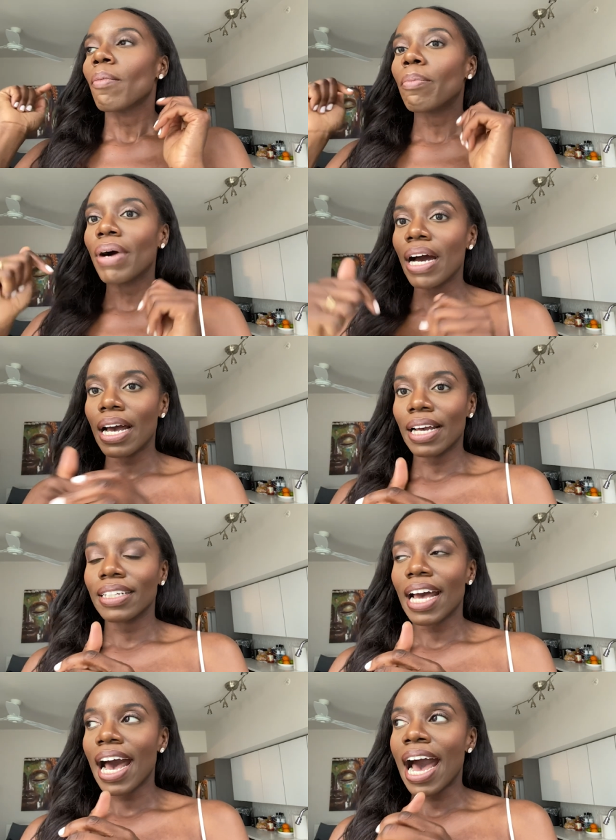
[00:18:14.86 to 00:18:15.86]
But
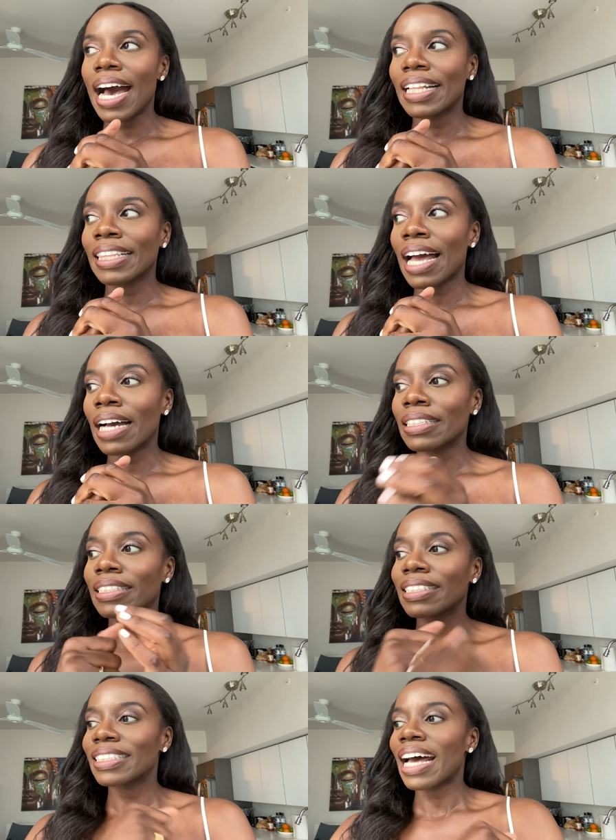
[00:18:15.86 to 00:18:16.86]

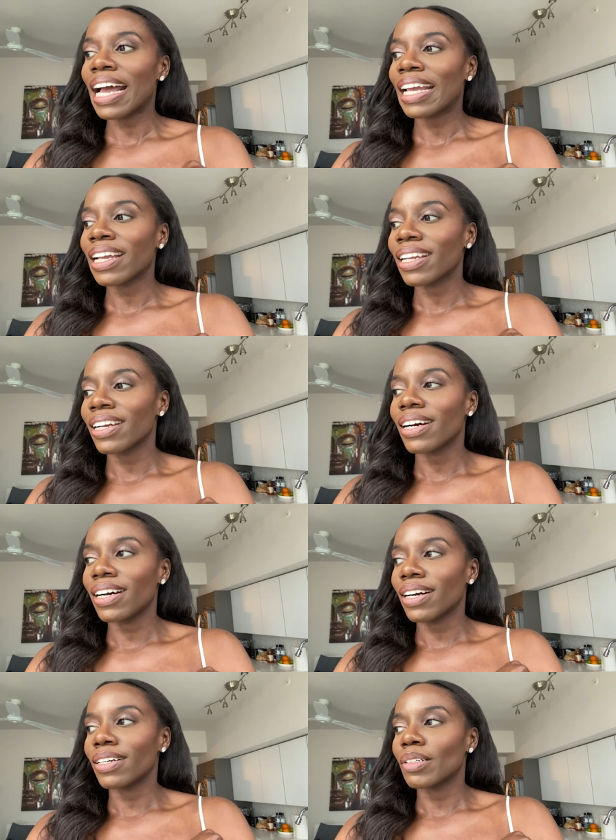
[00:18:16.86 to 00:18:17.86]
last night,
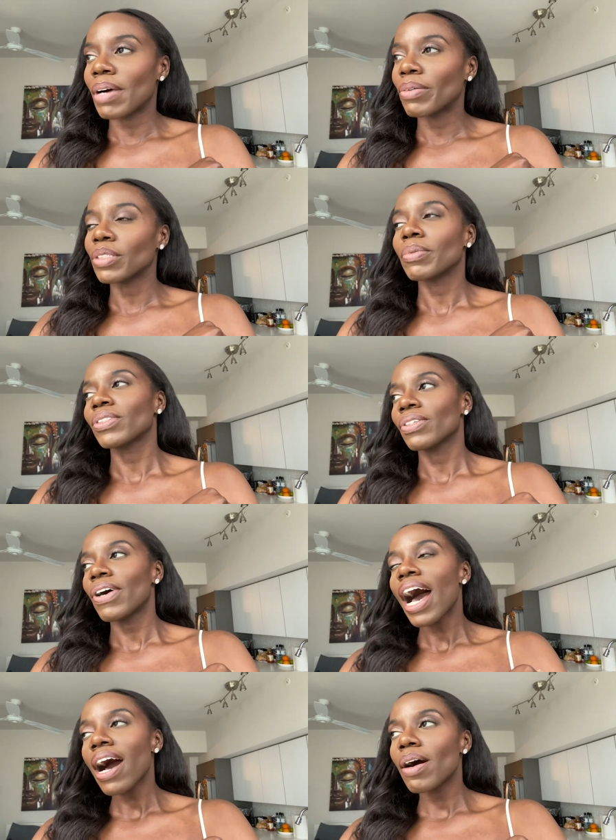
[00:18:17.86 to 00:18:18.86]
um, I was supposed to go
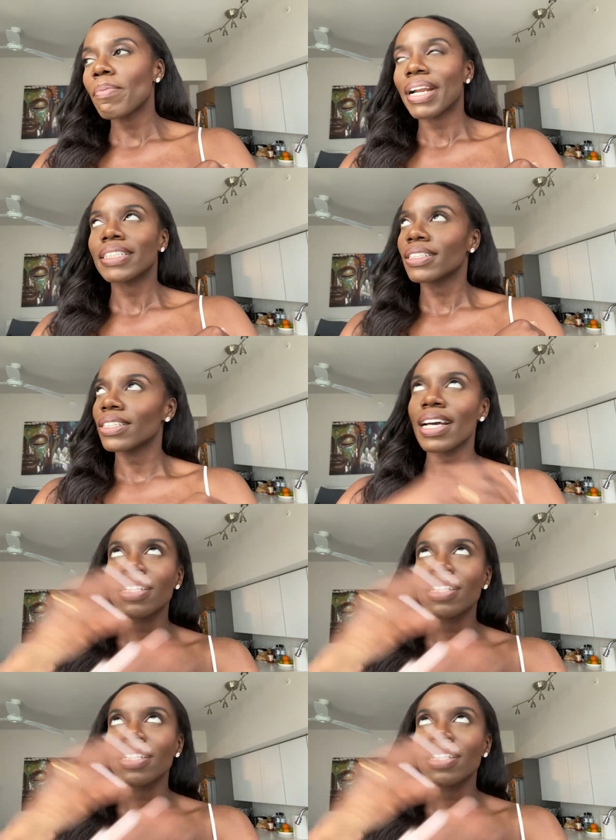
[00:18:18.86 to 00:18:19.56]
out, but I didn't